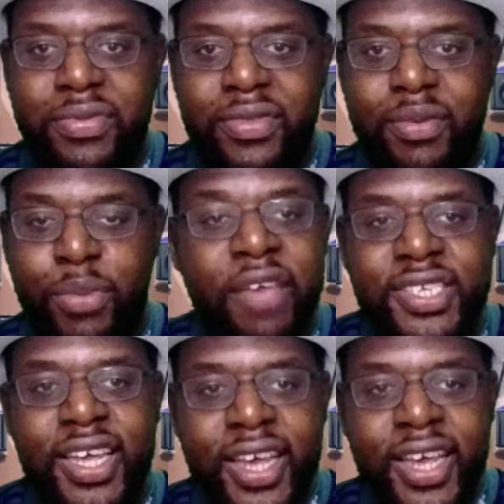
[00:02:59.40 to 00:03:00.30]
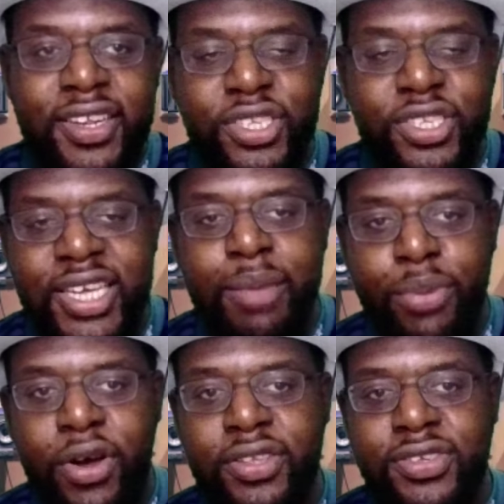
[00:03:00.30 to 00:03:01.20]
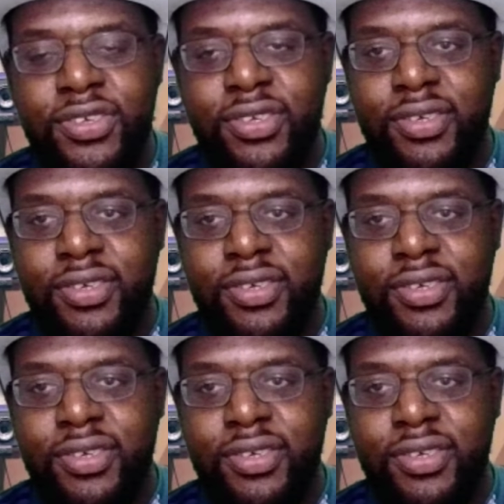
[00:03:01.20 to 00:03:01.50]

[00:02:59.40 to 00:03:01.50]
But if City did up to ten points,